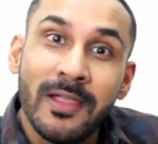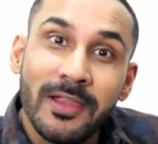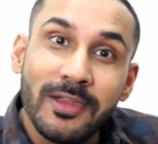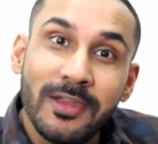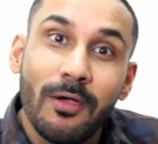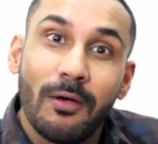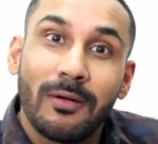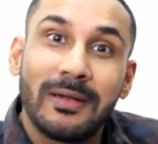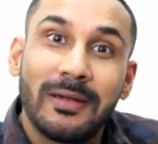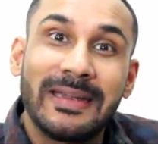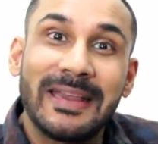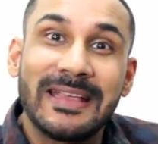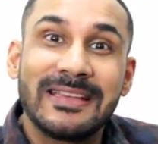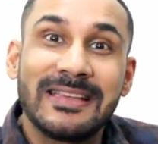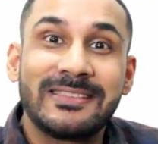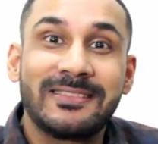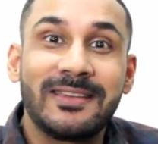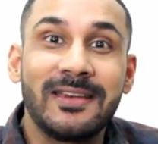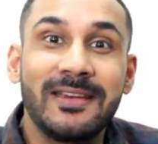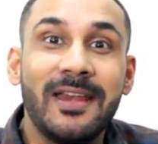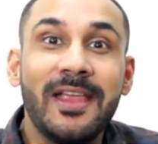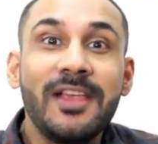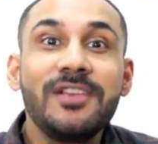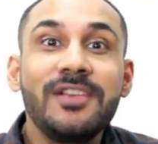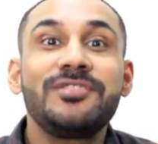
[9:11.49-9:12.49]
your
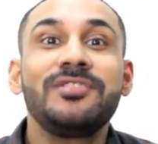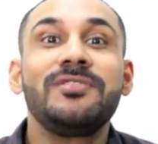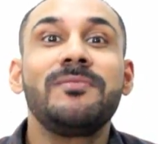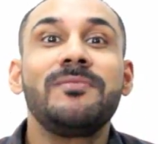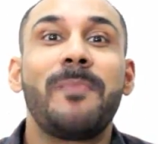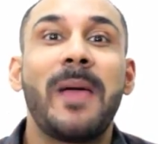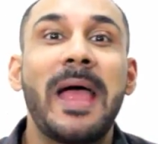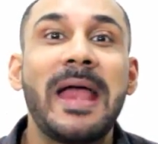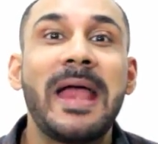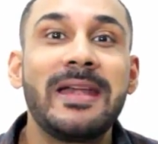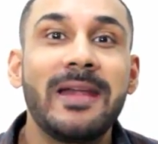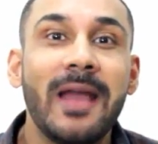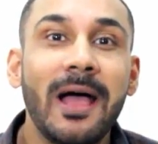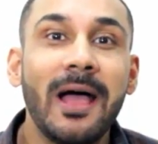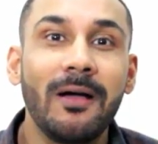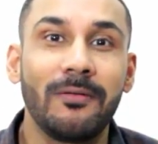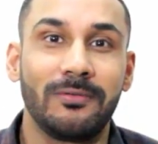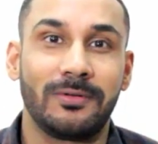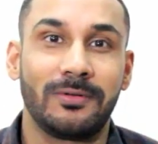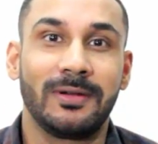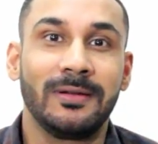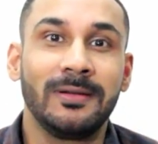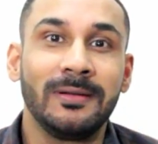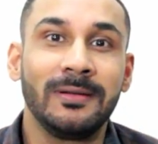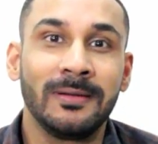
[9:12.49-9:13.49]
destination planned
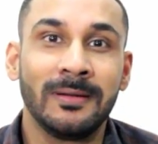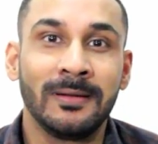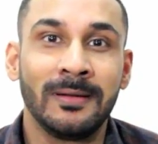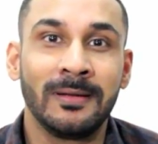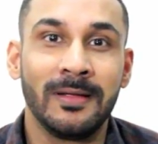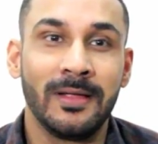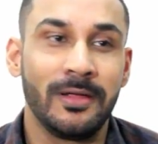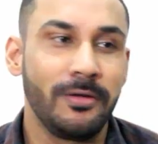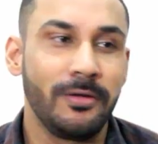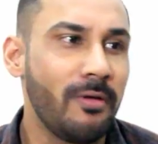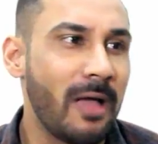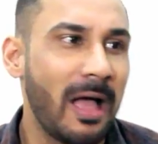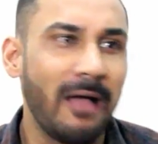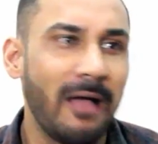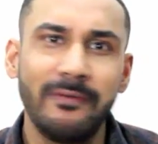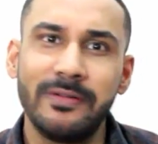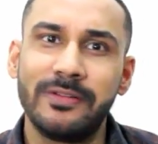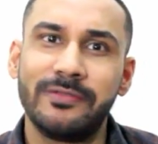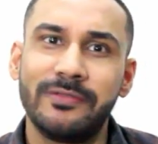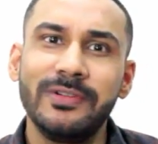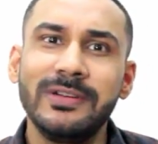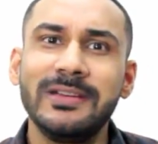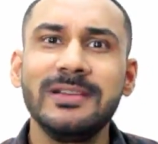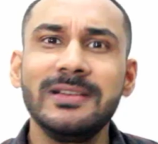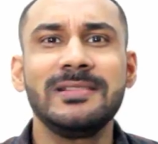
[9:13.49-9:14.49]
out. You have
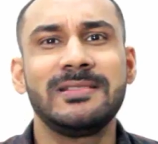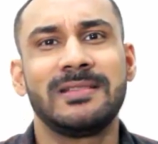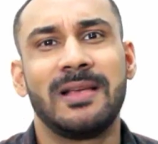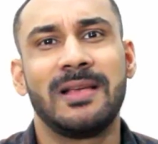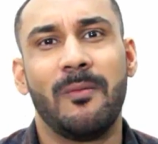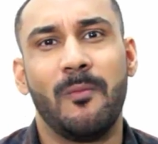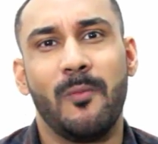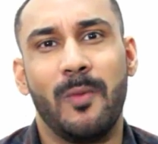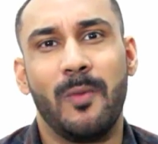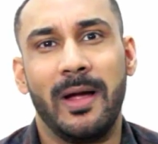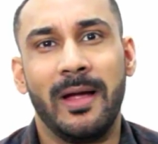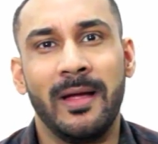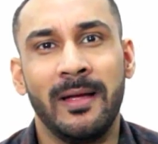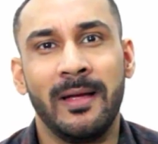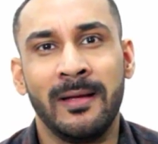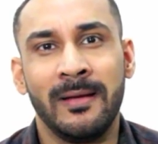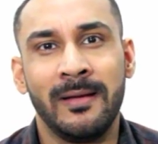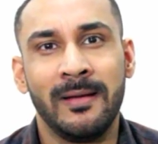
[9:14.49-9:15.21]
it written somewhere.